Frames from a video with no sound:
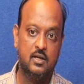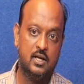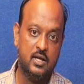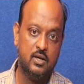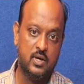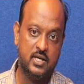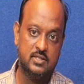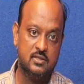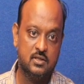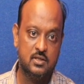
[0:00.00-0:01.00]

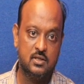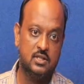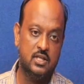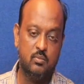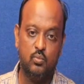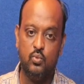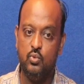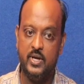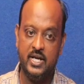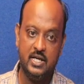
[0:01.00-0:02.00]
Likewise, the
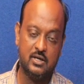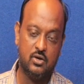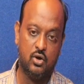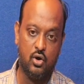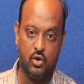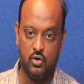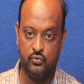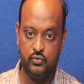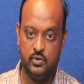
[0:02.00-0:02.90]
movement of